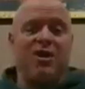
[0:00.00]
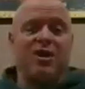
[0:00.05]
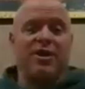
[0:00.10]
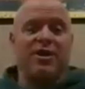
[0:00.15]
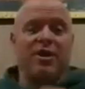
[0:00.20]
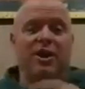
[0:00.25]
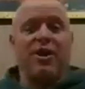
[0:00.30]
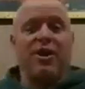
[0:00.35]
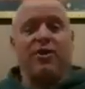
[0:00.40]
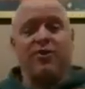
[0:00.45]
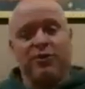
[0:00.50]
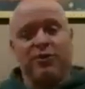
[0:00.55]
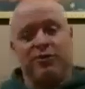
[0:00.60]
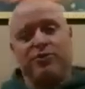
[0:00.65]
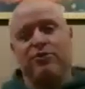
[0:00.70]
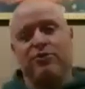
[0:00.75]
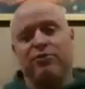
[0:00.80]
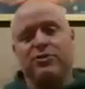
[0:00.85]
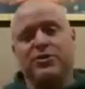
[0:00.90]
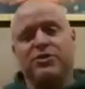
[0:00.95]
like it and I
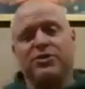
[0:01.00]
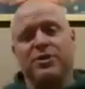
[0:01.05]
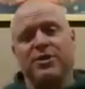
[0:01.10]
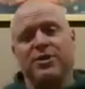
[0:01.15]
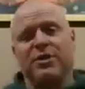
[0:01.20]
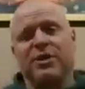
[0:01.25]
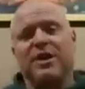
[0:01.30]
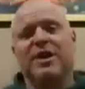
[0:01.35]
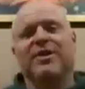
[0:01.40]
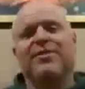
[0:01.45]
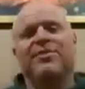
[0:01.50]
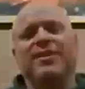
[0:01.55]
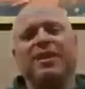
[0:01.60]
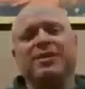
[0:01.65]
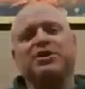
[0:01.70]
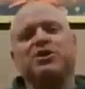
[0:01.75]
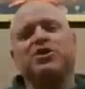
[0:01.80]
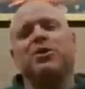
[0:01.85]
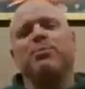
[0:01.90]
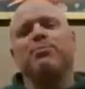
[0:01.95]
offer it to Krishna.
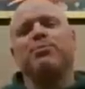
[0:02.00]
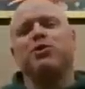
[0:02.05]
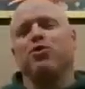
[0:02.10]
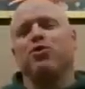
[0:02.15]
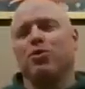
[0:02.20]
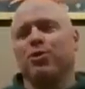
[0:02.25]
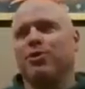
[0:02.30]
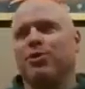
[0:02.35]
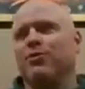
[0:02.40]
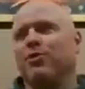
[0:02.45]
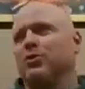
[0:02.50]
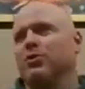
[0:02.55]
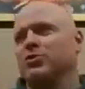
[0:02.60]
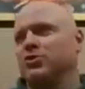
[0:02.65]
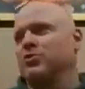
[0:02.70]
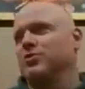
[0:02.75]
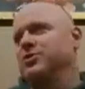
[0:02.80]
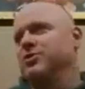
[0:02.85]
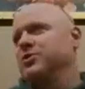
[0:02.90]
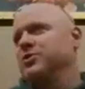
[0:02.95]
That's not pure
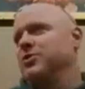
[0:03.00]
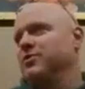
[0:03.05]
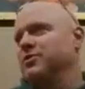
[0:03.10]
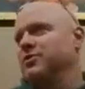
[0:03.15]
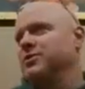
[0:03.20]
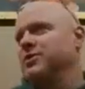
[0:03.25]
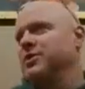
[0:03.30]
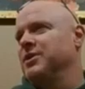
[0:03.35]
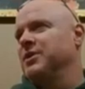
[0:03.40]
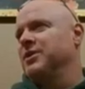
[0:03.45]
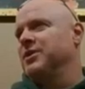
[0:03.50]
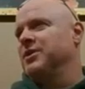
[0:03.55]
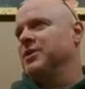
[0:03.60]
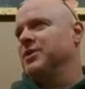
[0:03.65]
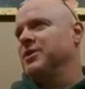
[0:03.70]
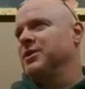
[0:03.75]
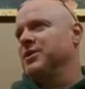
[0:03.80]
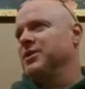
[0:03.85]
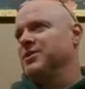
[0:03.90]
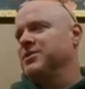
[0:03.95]
devotional service
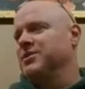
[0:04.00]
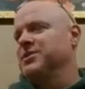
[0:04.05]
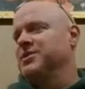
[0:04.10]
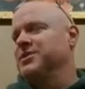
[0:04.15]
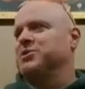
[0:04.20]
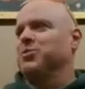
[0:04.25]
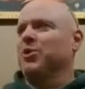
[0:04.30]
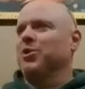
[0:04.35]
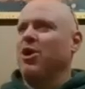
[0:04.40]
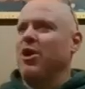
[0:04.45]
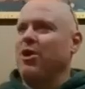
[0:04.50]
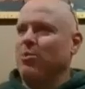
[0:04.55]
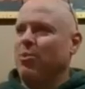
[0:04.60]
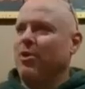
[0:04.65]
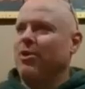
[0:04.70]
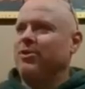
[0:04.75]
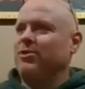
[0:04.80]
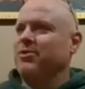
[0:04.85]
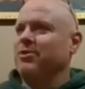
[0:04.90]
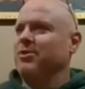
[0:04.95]
because that's what
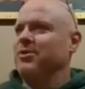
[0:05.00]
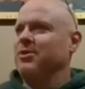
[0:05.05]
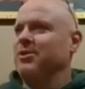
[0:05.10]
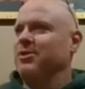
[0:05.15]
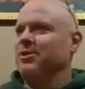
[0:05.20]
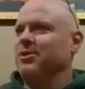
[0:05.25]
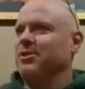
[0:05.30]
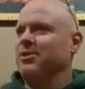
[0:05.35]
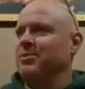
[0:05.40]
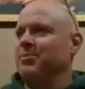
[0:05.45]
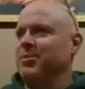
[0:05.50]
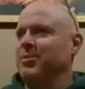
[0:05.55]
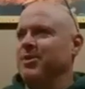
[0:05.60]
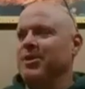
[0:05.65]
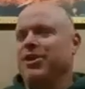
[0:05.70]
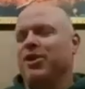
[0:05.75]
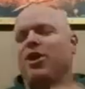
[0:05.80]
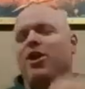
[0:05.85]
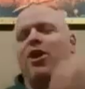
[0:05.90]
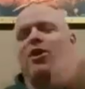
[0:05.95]
I want.
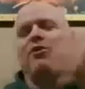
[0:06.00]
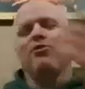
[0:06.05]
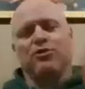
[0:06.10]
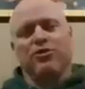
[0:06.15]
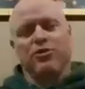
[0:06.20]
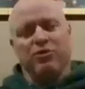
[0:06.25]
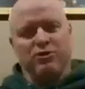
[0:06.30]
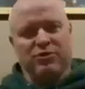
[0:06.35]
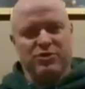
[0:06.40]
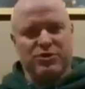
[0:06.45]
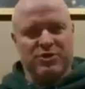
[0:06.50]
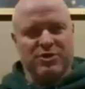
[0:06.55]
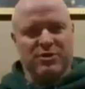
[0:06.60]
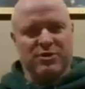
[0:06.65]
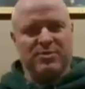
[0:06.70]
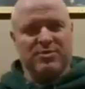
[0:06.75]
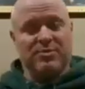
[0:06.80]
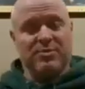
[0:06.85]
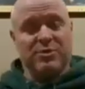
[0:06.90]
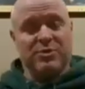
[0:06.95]
But then I offer it to
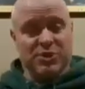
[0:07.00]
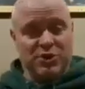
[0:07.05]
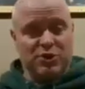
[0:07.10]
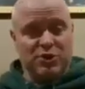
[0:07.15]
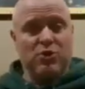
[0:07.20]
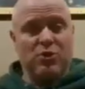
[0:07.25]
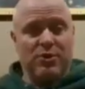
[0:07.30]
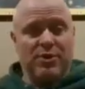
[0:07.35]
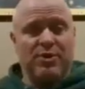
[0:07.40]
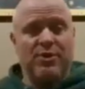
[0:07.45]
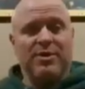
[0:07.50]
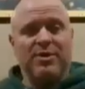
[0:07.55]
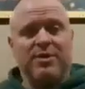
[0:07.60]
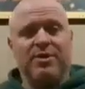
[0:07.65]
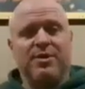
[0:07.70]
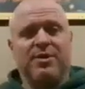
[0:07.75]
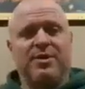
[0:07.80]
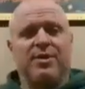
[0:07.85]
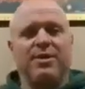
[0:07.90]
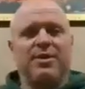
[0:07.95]
Krishna, which is good.